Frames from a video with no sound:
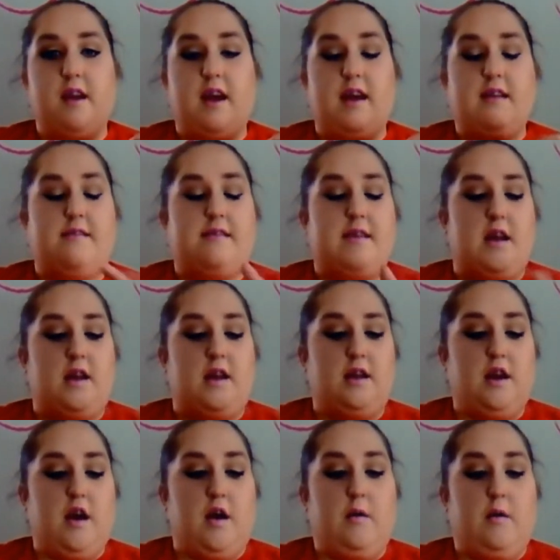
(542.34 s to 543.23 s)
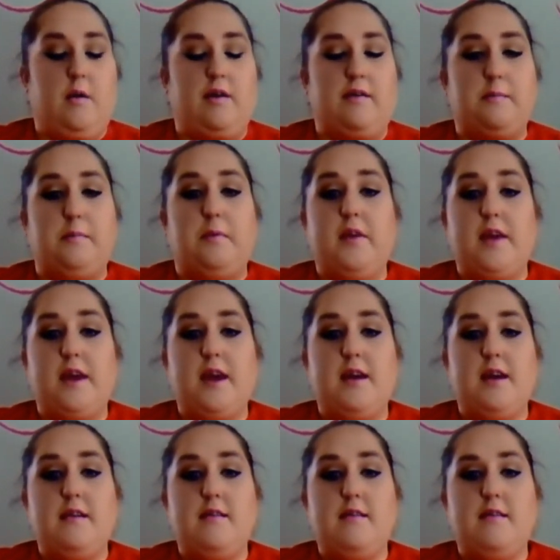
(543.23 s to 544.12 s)
It didn't go as
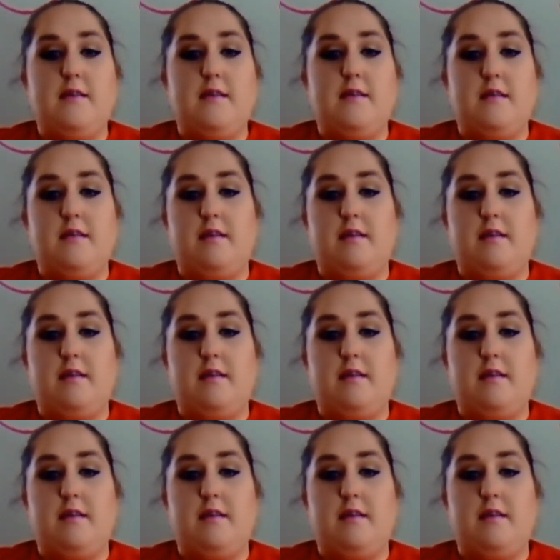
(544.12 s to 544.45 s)
planned,